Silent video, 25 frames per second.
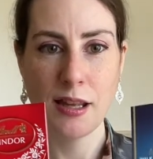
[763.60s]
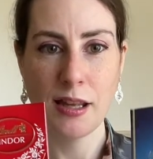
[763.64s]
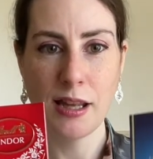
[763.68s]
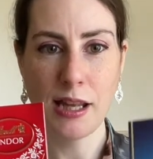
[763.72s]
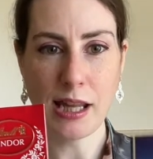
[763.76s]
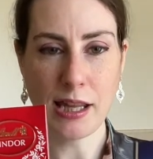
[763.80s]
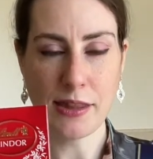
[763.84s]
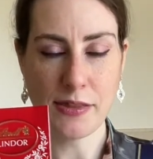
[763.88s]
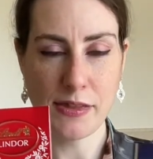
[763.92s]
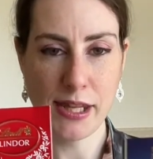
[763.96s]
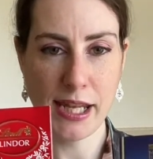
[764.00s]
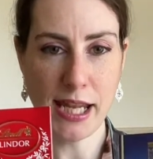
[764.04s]

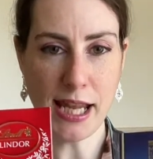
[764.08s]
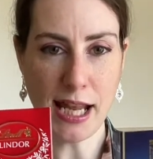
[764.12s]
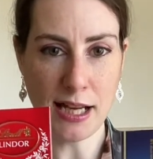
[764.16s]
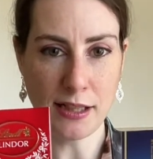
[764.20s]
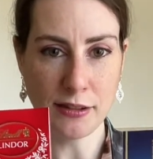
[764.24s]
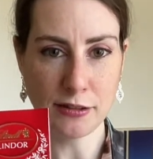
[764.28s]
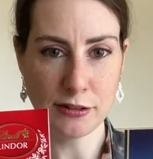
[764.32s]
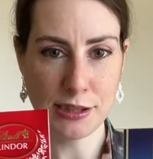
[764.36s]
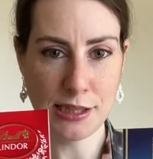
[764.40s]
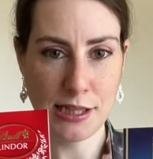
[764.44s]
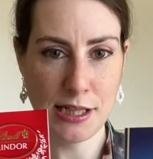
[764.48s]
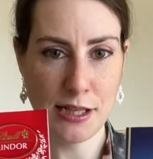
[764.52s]
and the
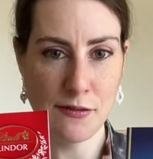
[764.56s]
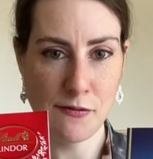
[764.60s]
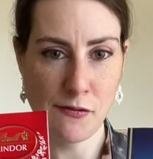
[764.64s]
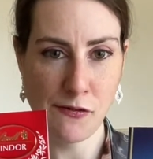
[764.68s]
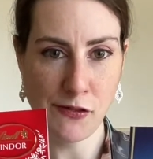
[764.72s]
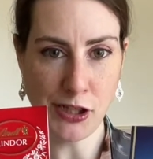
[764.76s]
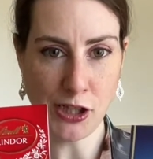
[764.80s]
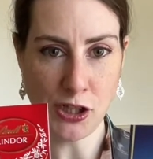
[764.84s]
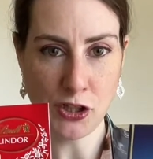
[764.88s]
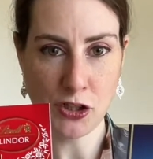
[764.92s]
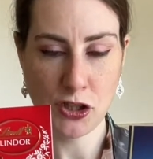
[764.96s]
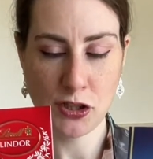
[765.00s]
Aldi
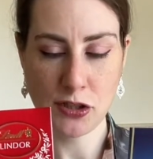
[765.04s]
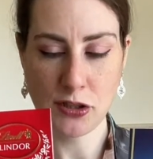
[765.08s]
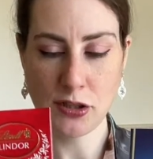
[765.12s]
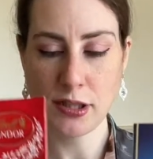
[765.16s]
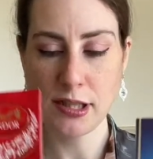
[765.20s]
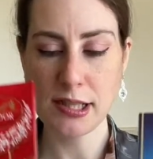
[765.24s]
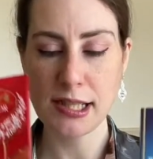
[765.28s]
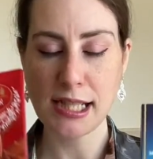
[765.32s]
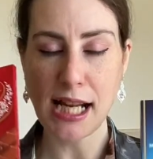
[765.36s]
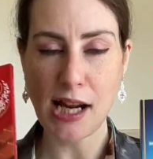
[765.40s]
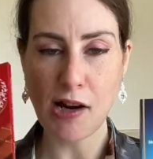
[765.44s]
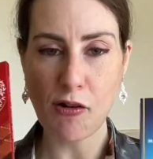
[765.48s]

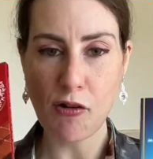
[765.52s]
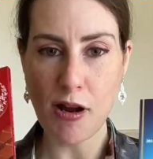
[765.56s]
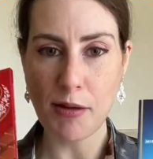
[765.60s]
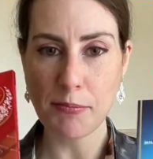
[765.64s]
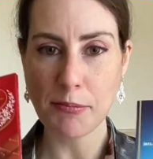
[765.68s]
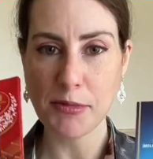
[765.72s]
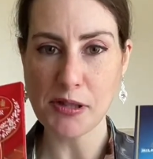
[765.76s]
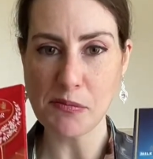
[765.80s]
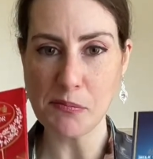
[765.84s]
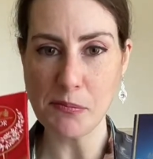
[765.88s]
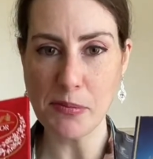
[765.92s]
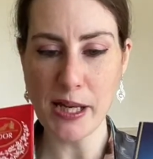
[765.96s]
version. Now,
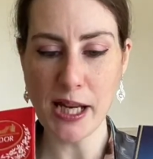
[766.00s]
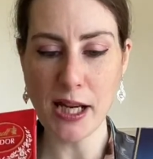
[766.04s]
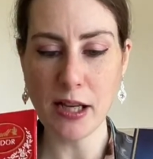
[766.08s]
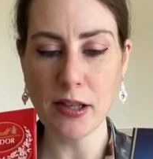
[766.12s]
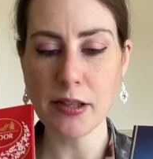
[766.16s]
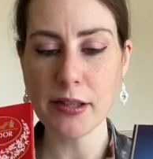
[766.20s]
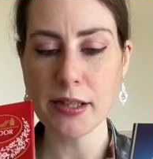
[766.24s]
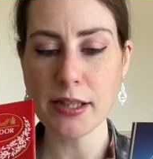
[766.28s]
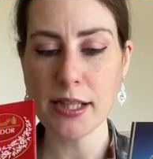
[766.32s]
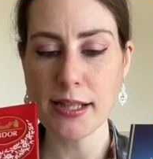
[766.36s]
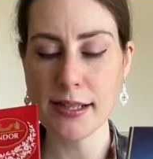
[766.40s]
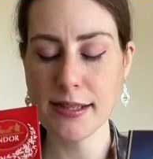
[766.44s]
I'm
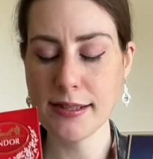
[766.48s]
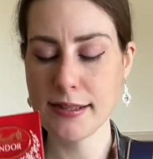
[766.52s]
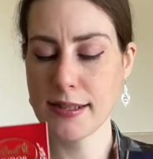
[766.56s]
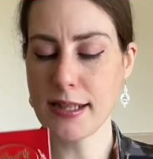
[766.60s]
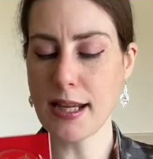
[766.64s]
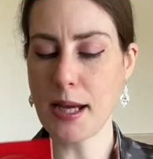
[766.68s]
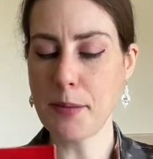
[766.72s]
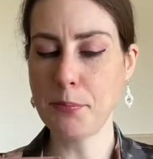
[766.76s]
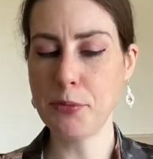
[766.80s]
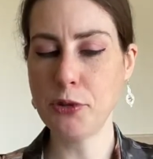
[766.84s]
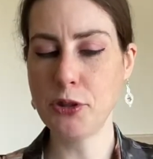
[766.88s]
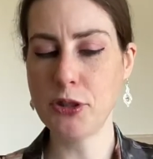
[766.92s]
comparing these
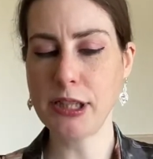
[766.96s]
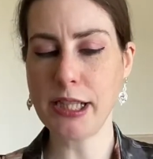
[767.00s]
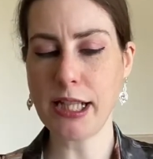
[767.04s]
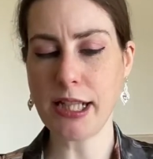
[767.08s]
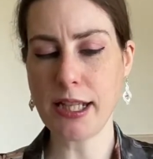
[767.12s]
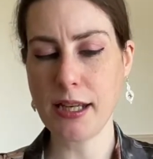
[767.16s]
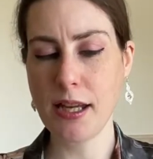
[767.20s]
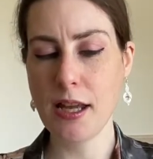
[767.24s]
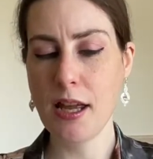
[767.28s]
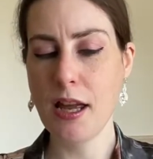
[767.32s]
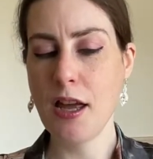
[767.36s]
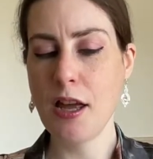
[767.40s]

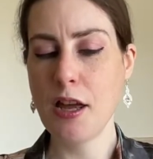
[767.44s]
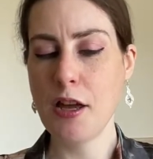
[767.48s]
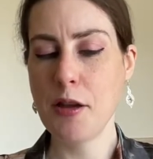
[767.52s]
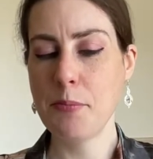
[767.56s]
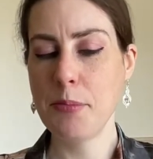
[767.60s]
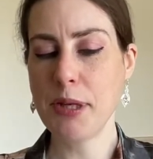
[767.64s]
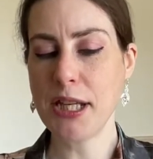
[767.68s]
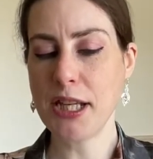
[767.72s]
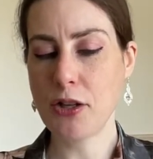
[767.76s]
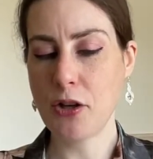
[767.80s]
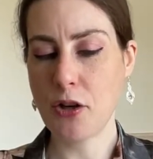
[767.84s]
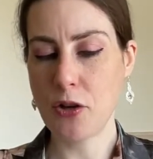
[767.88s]
separately
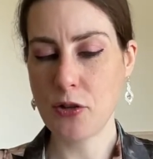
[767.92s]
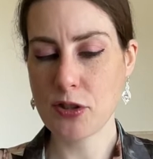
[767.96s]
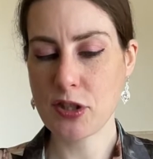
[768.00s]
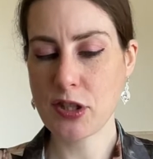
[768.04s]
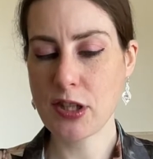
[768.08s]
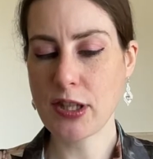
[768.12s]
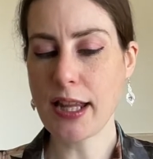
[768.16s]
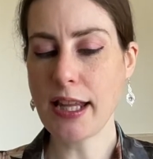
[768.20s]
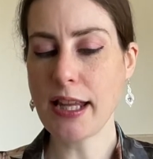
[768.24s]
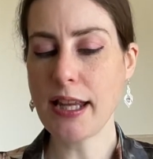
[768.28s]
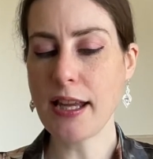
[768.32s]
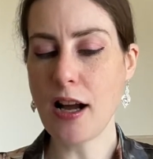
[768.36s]

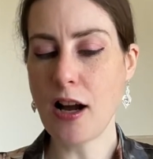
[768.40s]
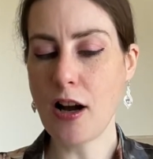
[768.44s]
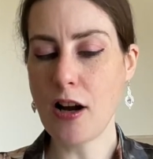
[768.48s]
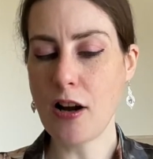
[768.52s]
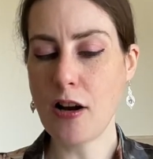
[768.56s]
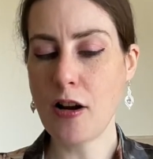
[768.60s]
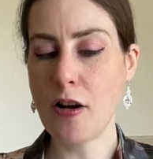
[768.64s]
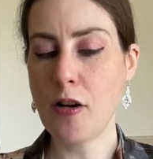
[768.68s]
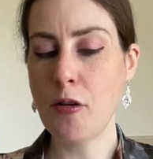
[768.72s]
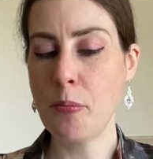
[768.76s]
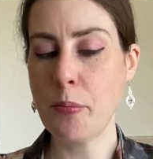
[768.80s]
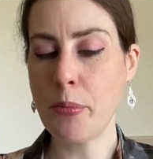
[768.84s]
because they
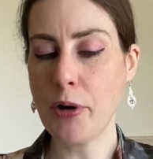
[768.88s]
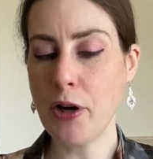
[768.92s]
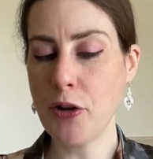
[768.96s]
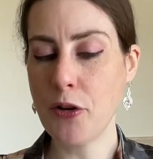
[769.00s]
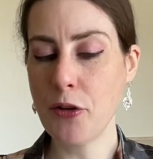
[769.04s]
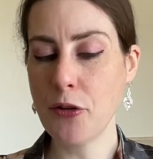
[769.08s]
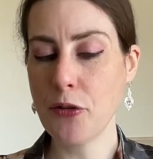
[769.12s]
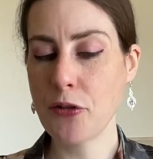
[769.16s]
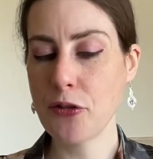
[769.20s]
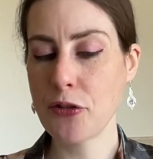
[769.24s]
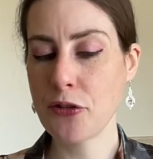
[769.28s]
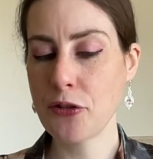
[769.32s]
are
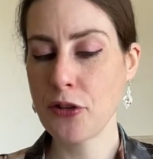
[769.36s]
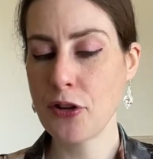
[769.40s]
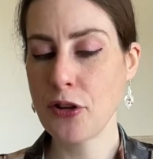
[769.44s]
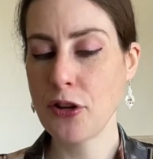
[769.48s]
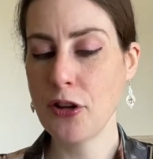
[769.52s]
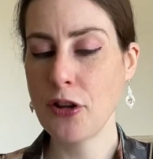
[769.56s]
both